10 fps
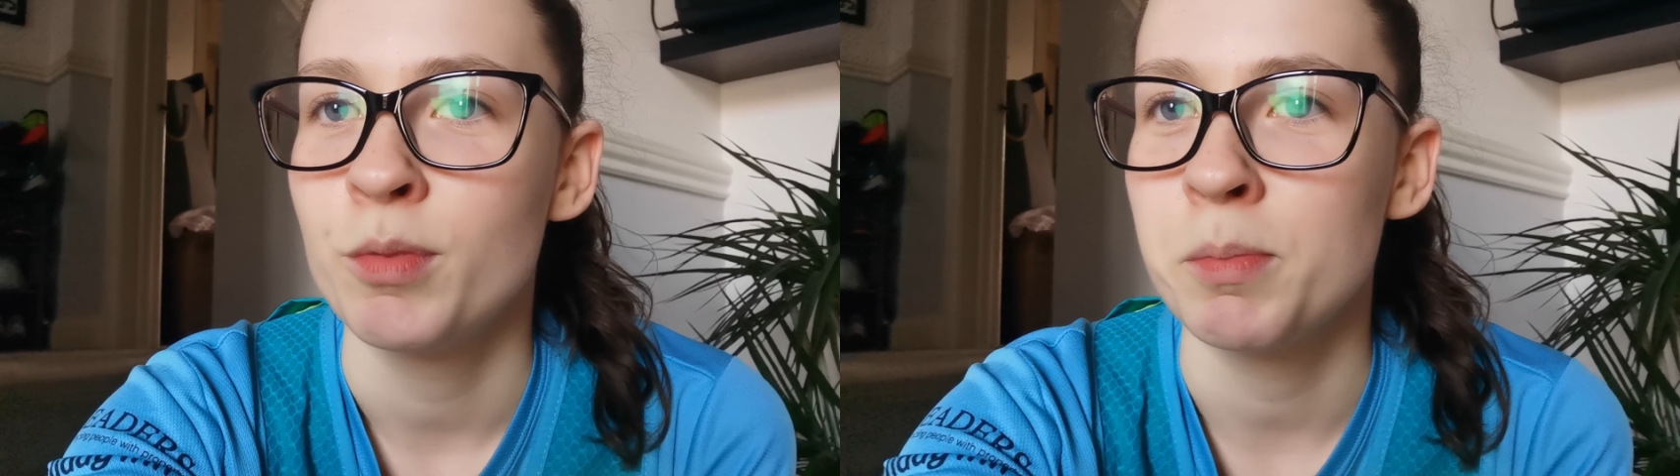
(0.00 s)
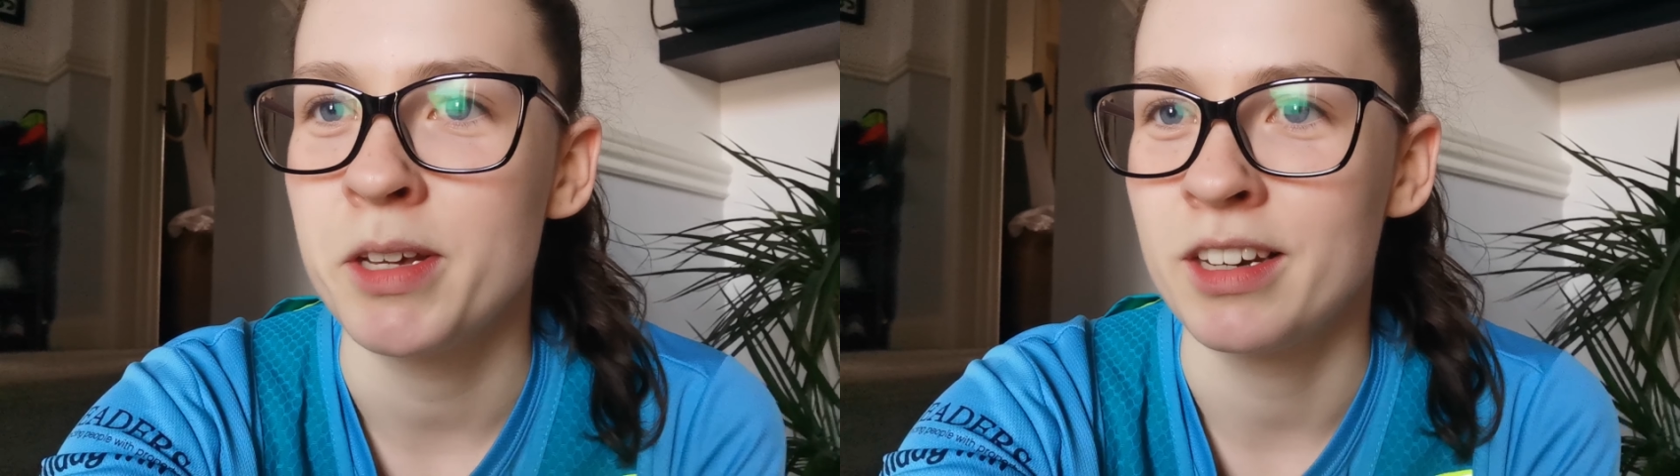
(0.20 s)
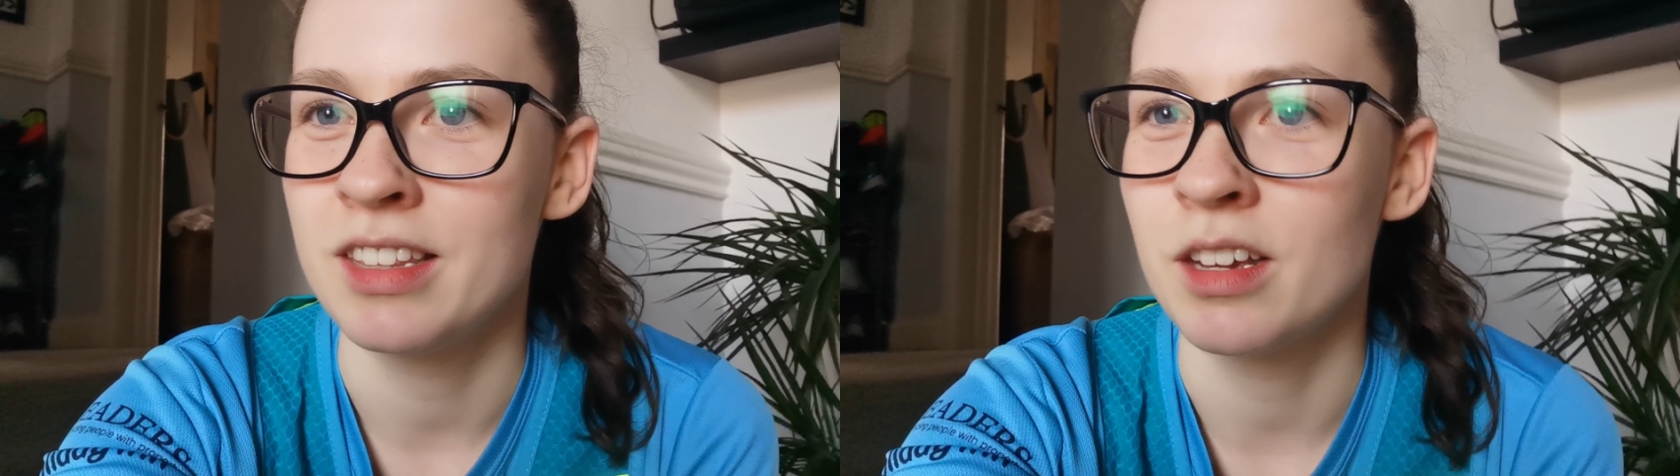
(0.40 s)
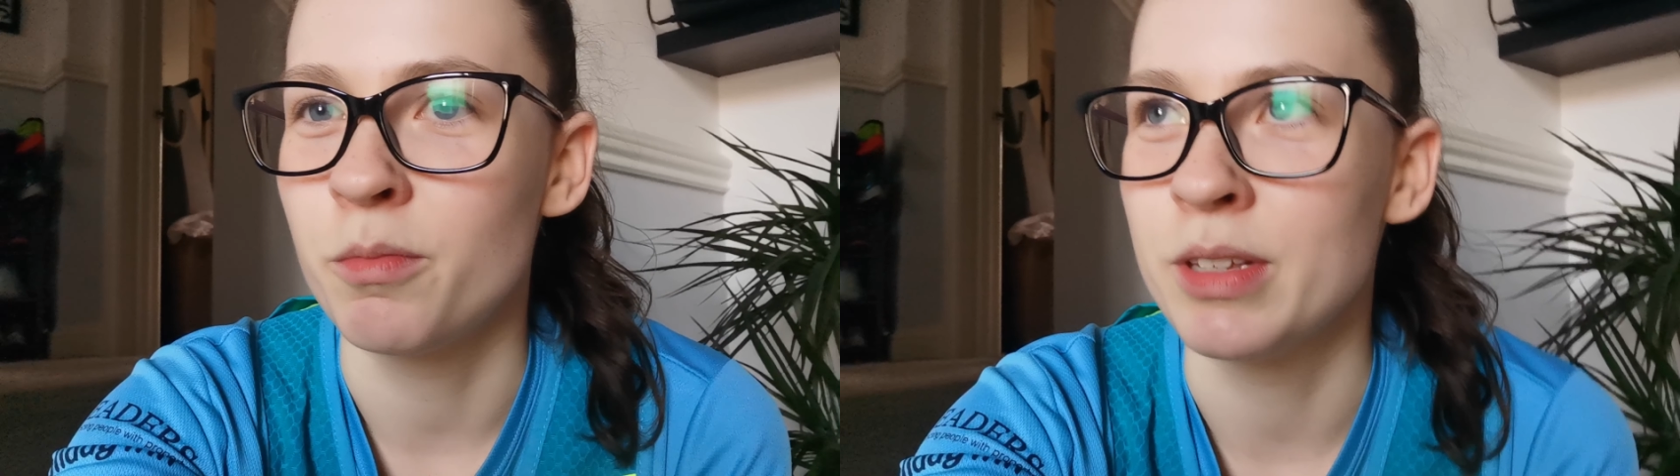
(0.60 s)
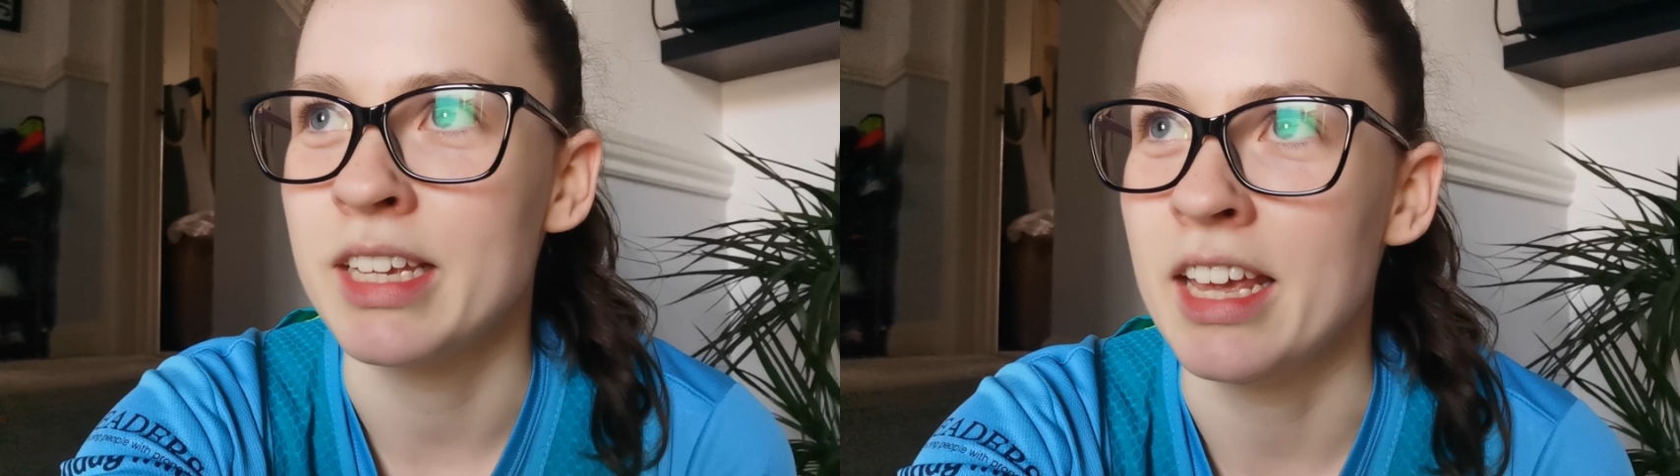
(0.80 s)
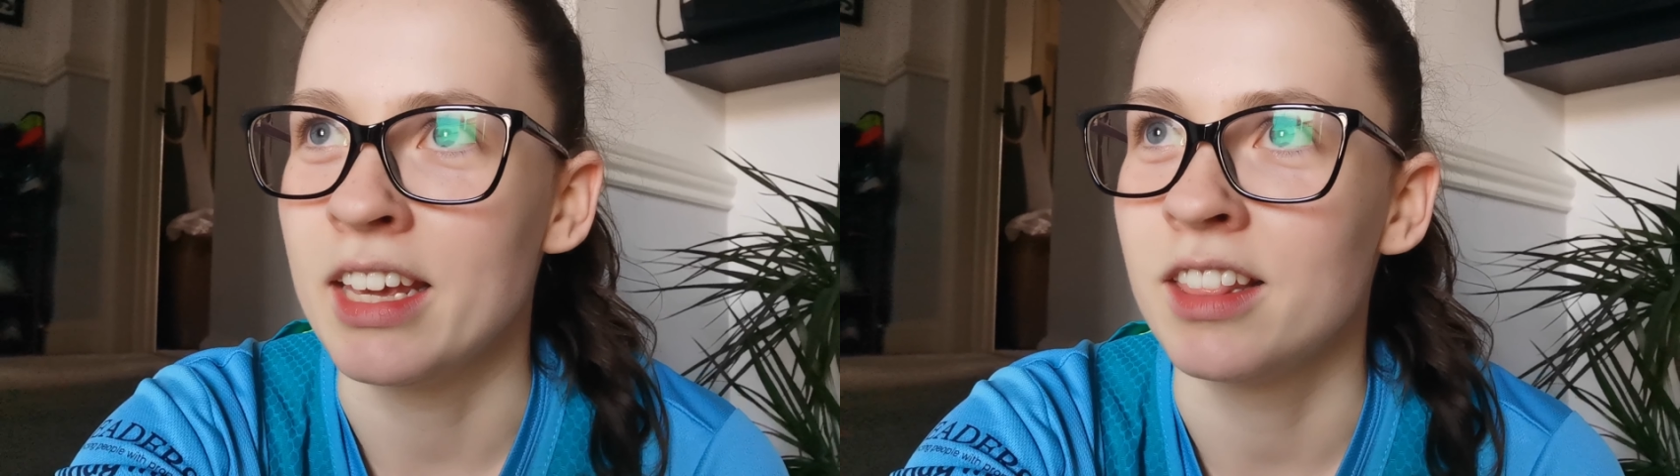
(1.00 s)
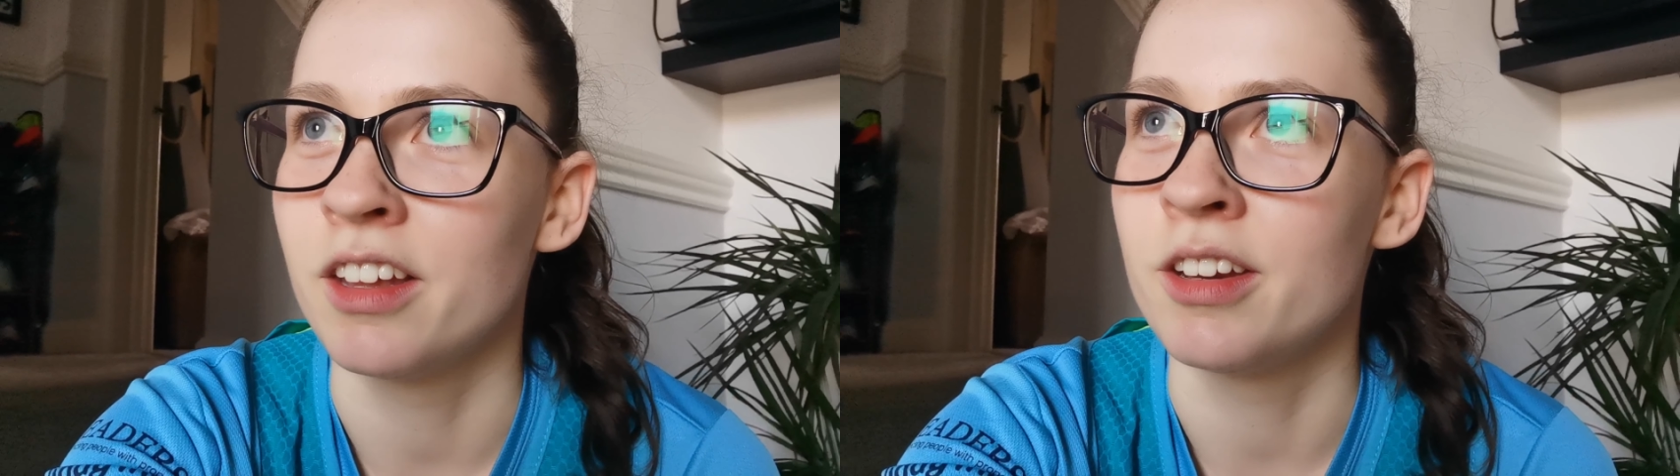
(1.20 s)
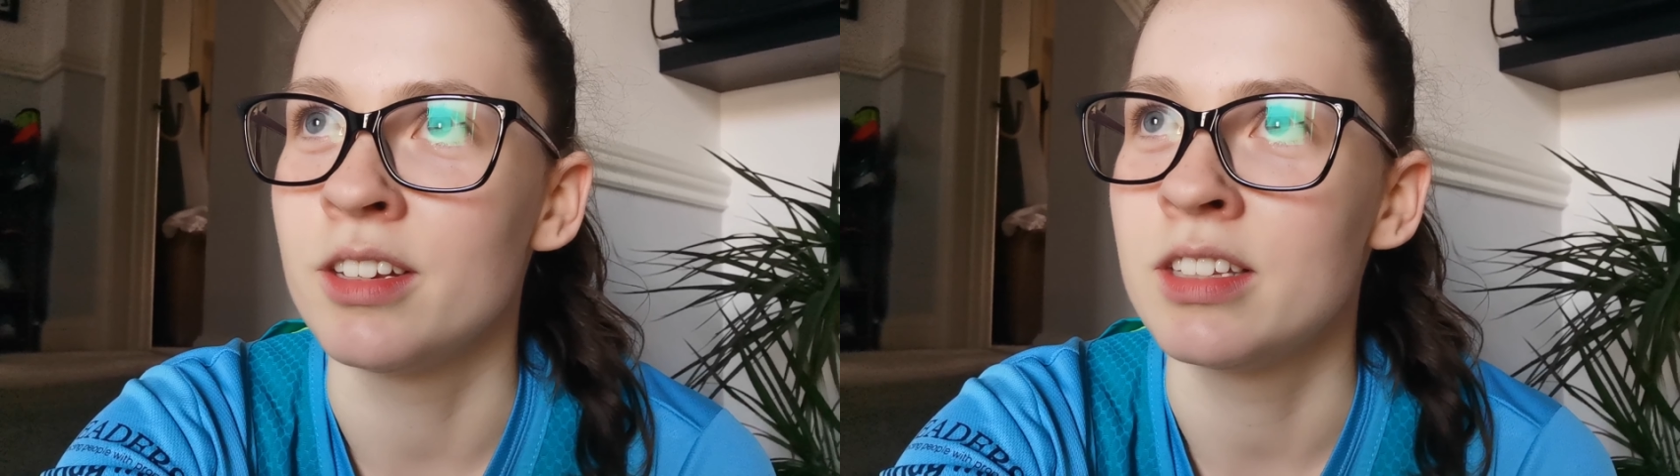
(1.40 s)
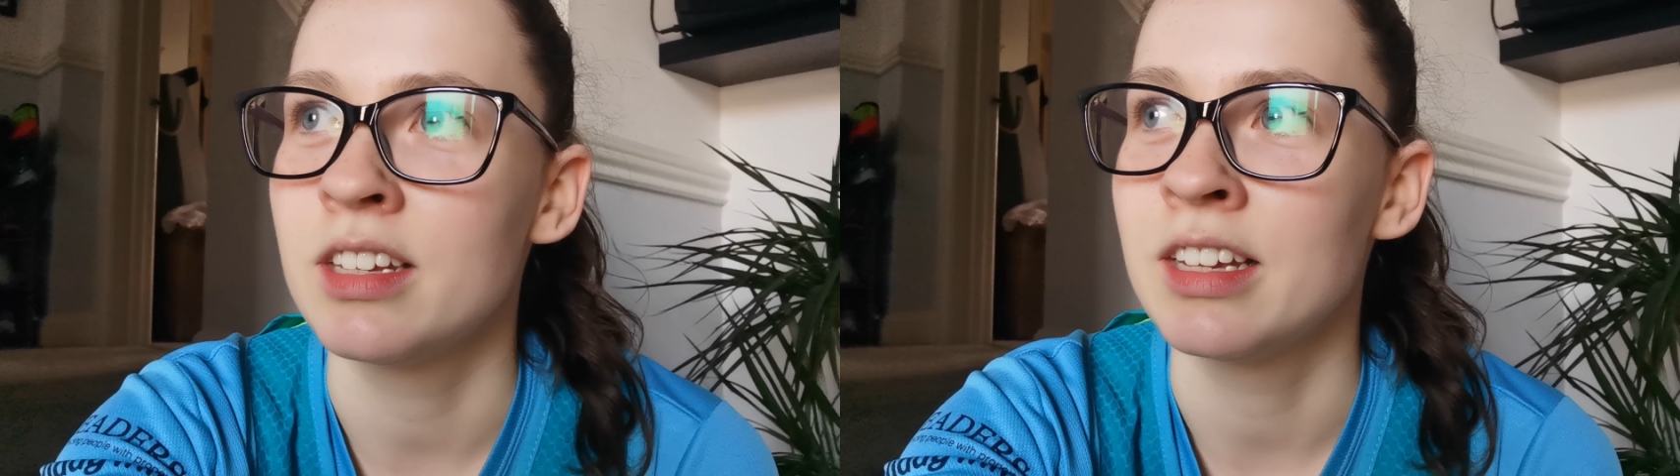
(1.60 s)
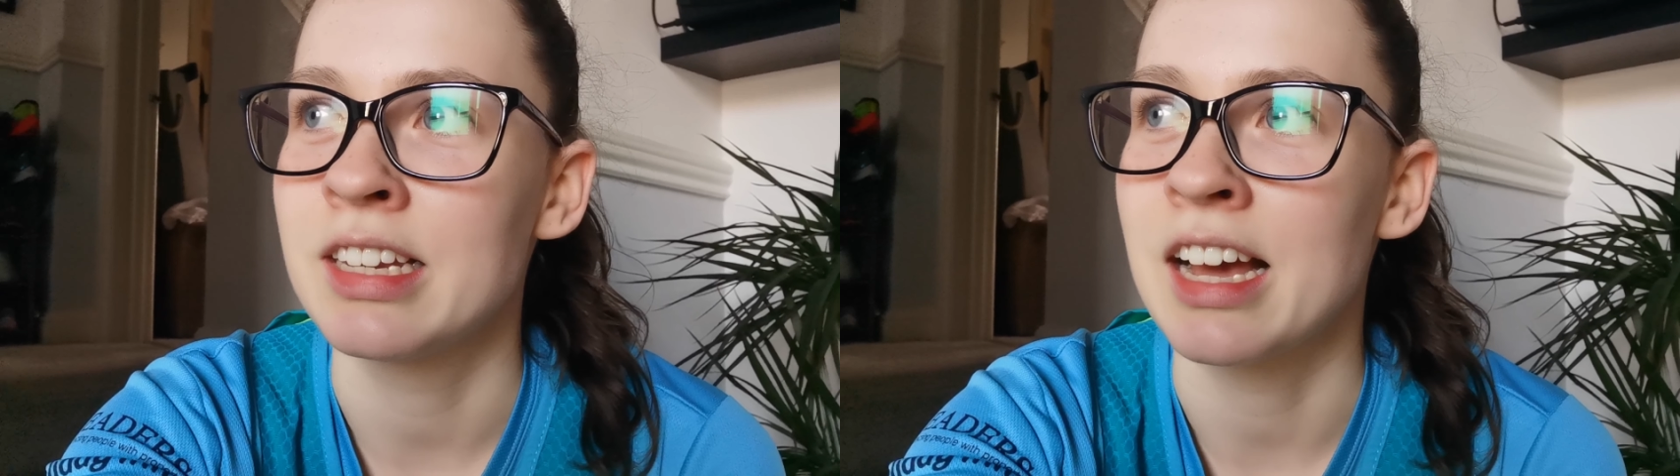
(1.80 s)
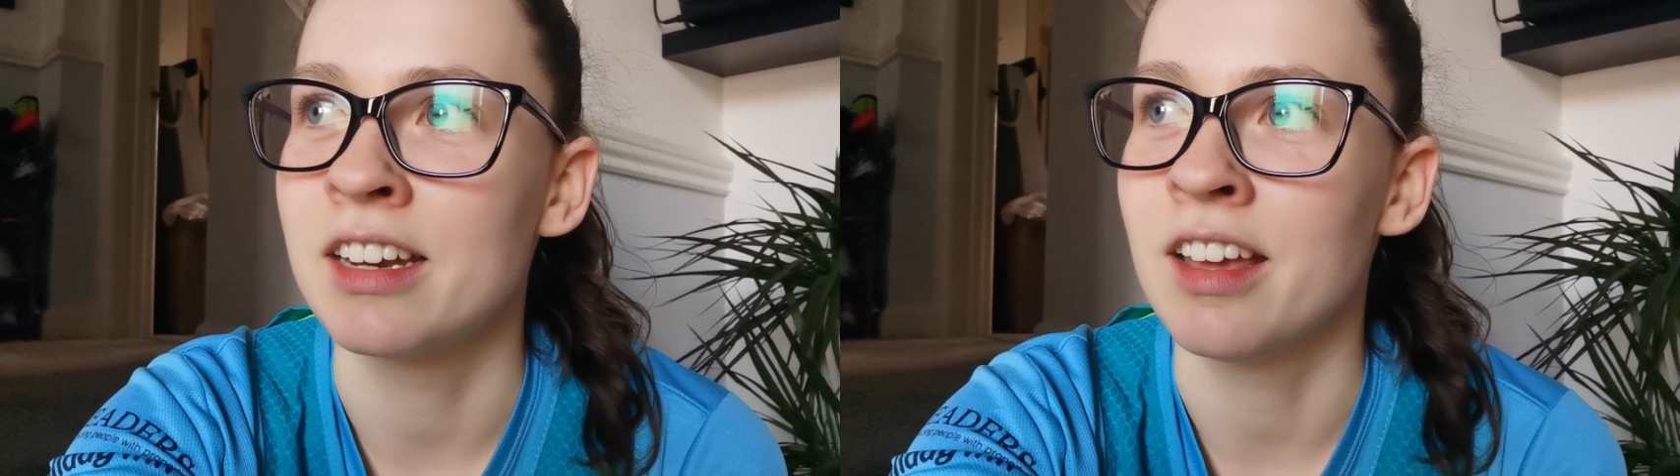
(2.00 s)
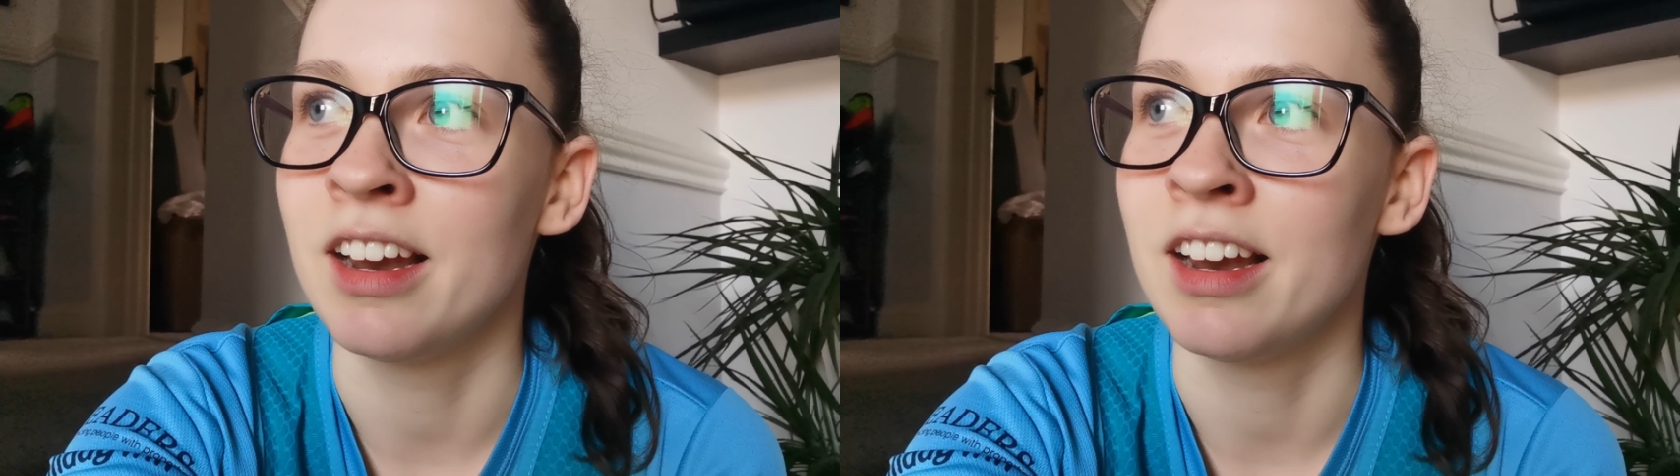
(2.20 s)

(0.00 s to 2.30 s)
Probably could have done with taking those a tad